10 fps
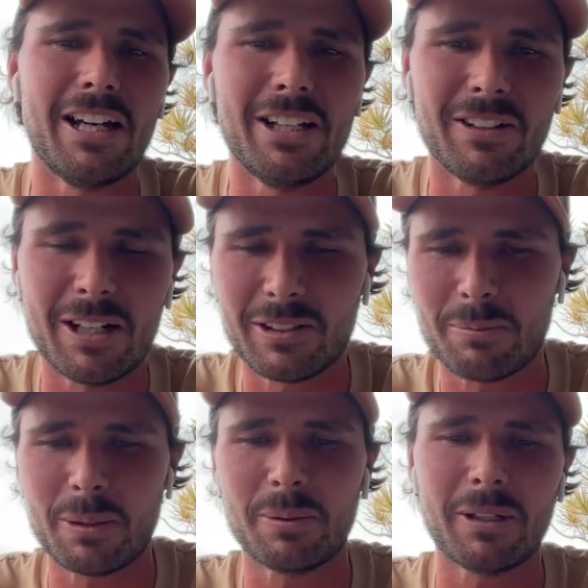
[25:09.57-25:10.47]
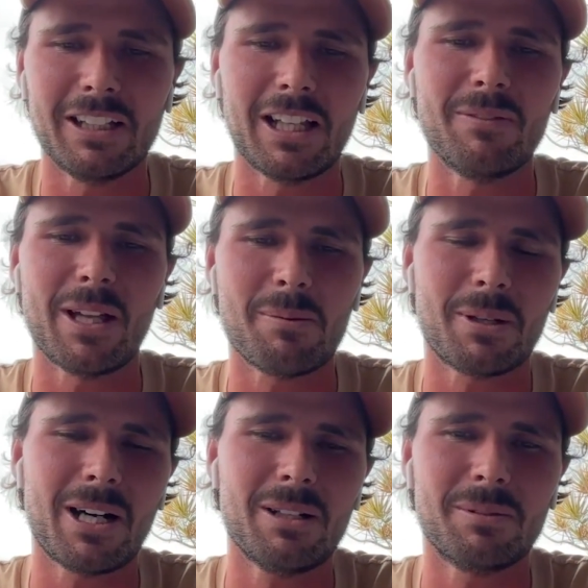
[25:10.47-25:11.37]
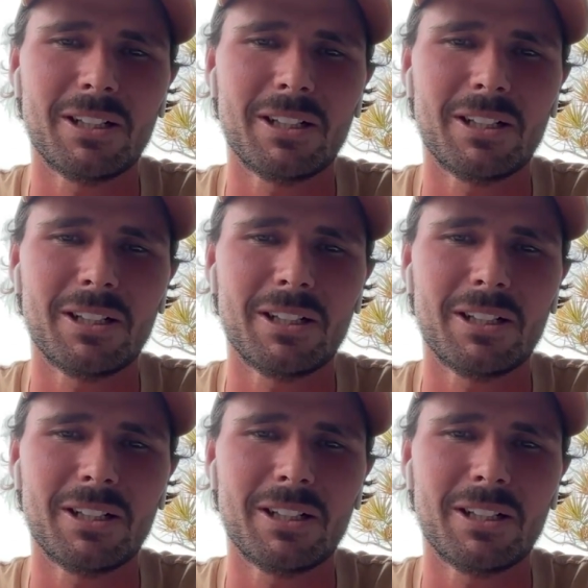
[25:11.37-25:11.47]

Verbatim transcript: Anyway, some people might love that part,